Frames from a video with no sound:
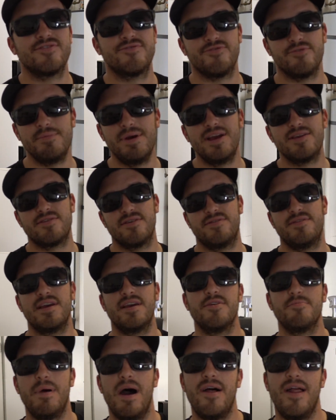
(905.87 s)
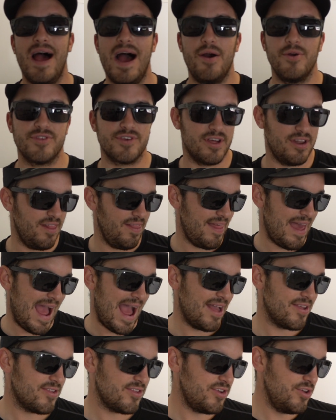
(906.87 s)
For me, it's the thing about how it's gonna
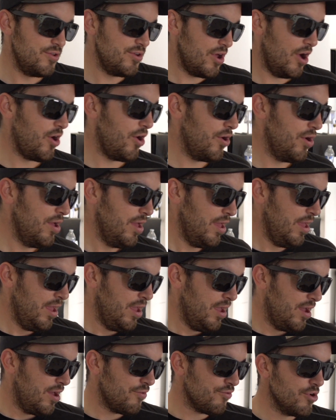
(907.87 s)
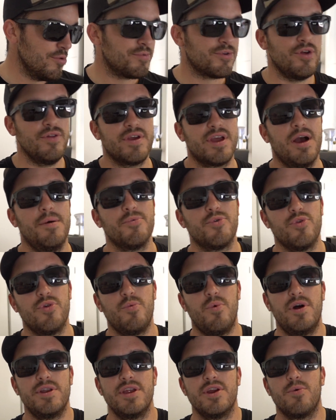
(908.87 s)
last. You know, the Rupes only comes with a
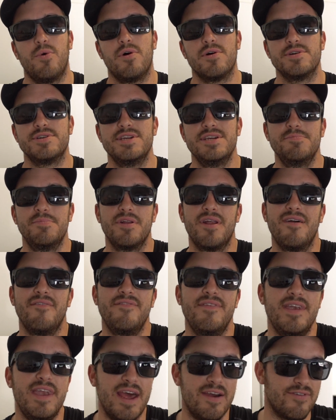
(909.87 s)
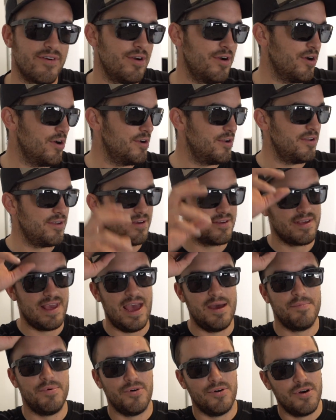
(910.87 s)
1-year warranty, but I've never heard an
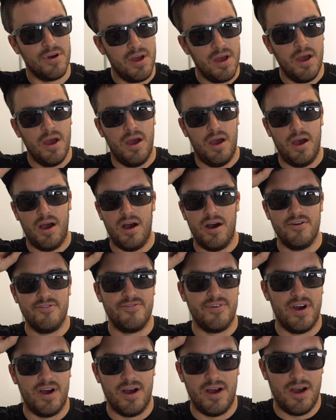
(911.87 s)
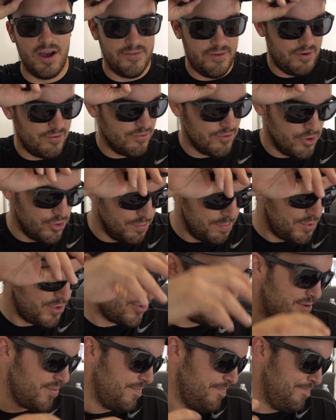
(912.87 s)
example of a
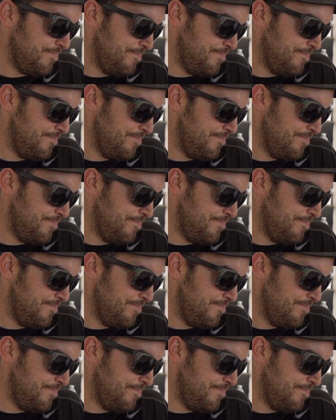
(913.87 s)
Rupes